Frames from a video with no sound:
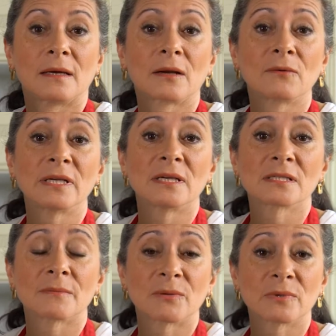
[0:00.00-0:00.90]
It only
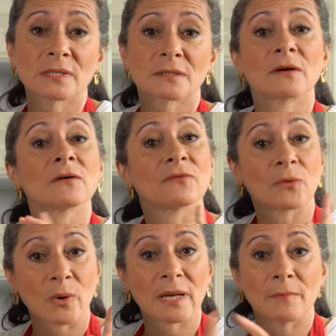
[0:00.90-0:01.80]
needs to be whisked
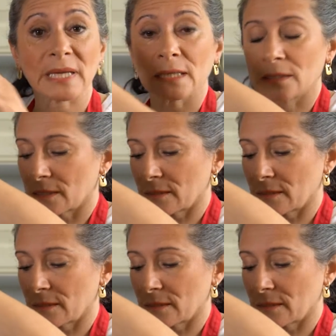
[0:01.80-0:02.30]
for 1 minute.